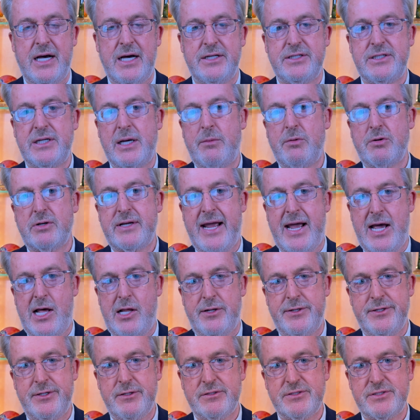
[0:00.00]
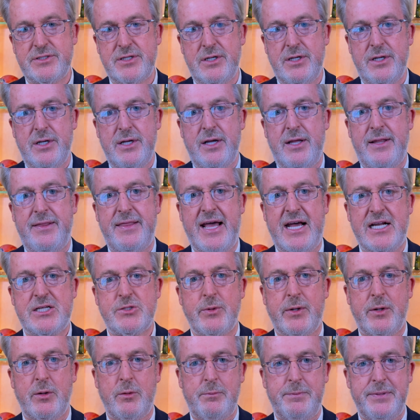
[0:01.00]
double calendars. And that's
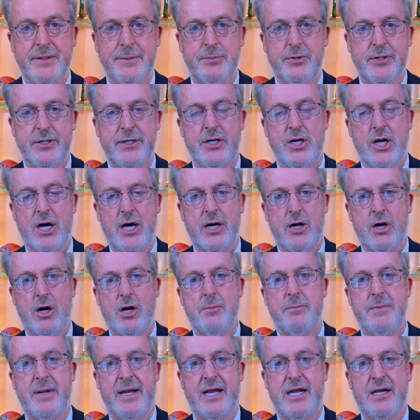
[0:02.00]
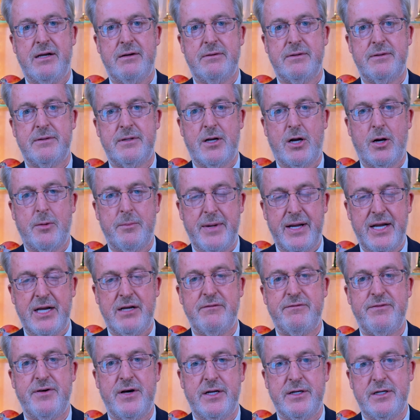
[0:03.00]
what we'll be putting on our
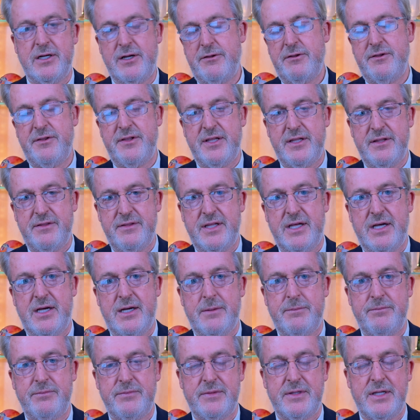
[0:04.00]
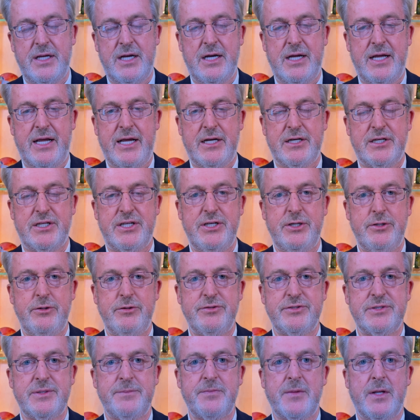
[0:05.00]
main fund other than the
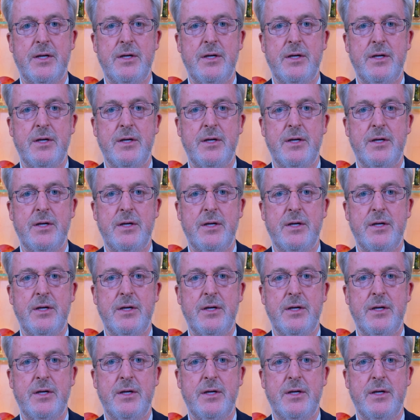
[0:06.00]
NQs.